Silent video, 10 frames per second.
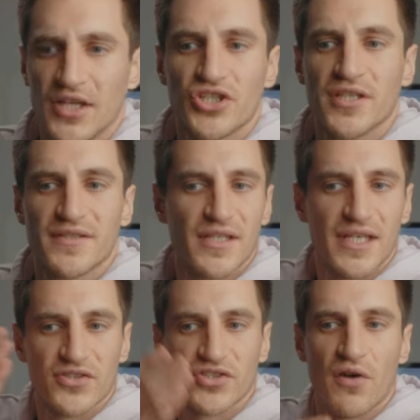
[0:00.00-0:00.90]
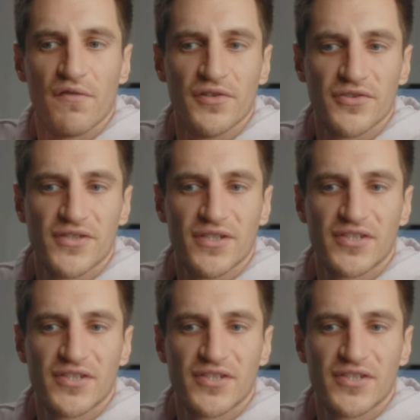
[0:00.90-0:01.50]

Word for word: As you can see, it softens the